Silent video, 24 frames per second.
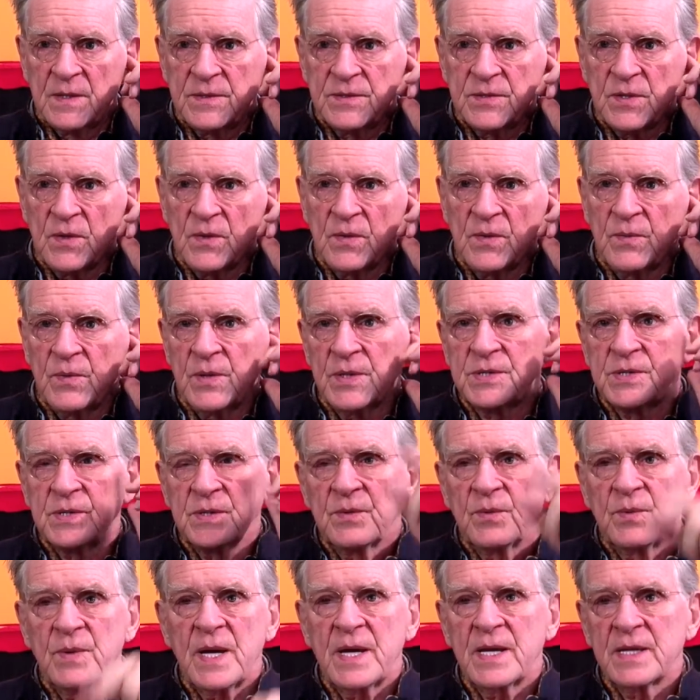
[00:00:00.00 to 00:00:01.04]
So, which
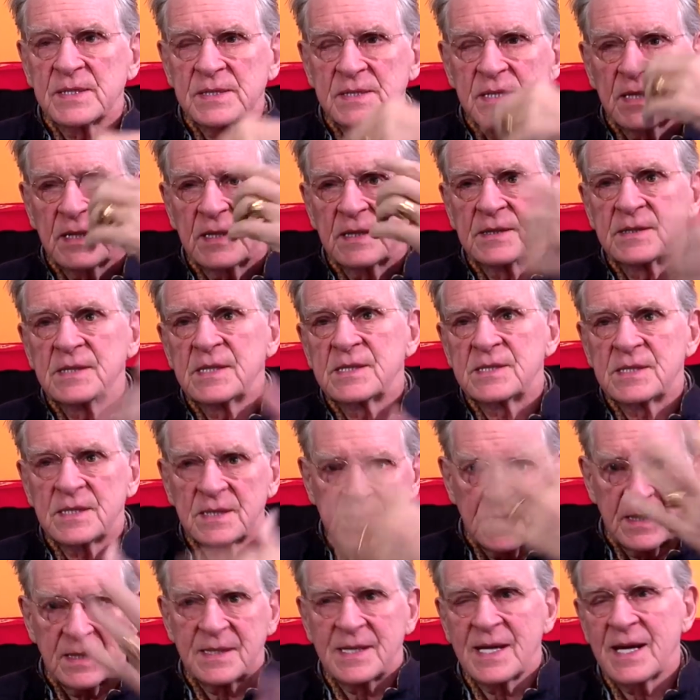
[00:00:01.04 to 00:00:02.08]
in a way is like a
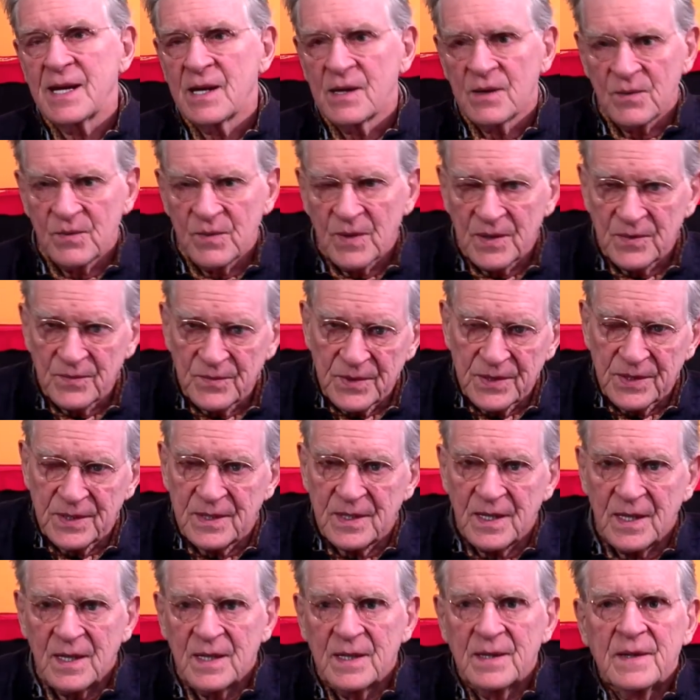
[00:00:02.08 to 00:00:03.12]
teaching that they are one
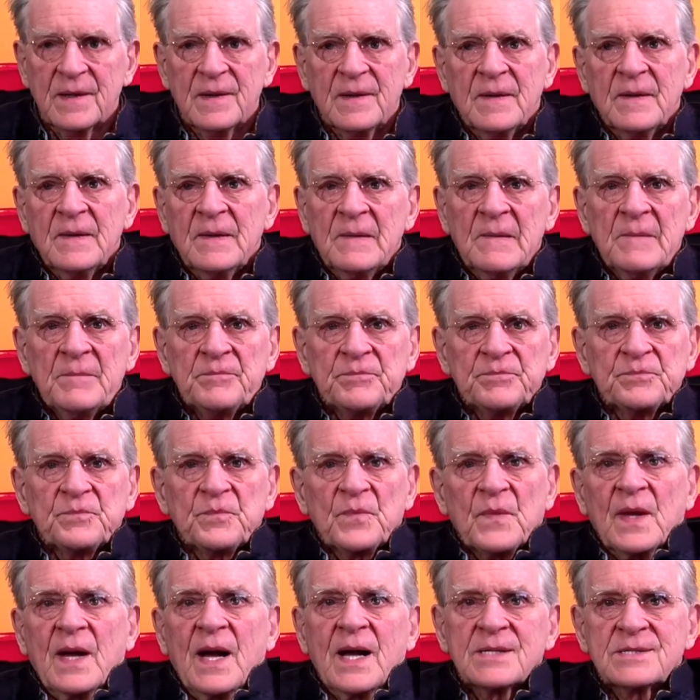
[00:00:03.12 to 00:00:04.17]
with God.
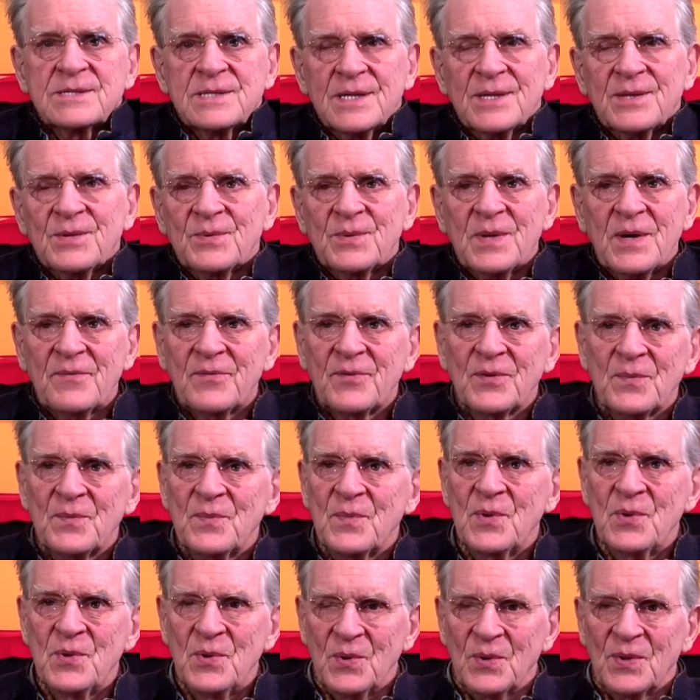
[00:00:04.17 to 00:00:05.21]
Actually, the
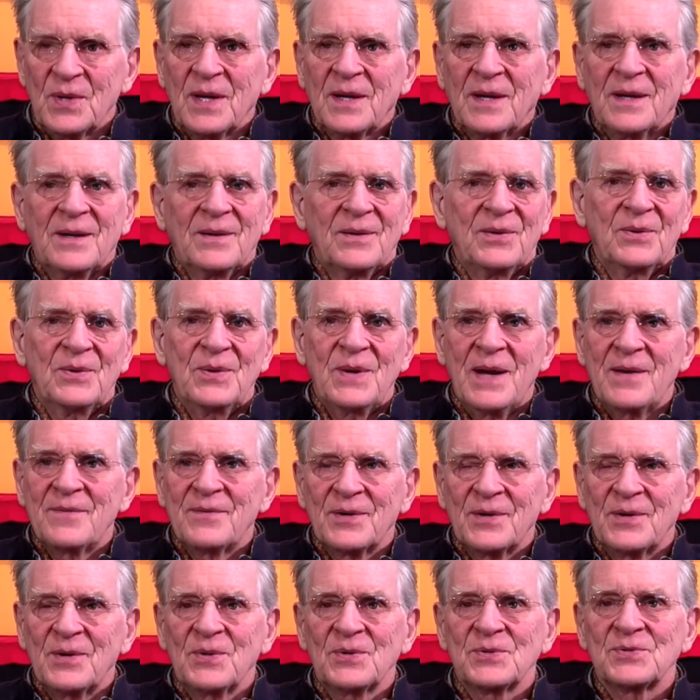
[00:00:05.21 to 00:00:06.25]
Reverend Moon,
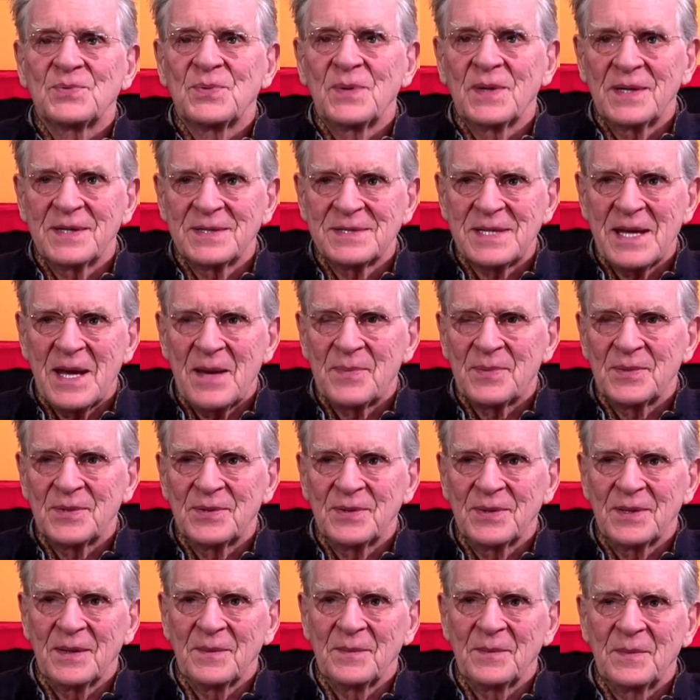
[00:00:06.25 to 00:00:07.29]
whoever knows what has happened
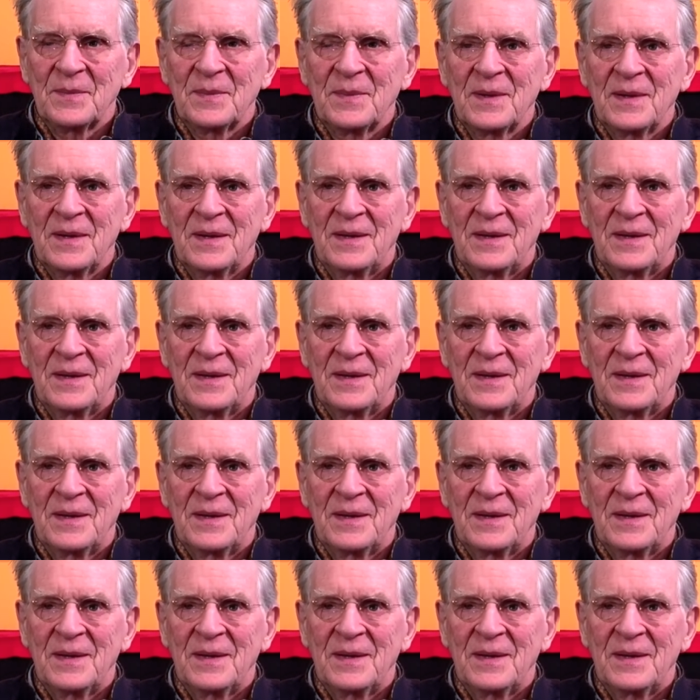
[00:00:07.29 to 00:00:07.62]
to him,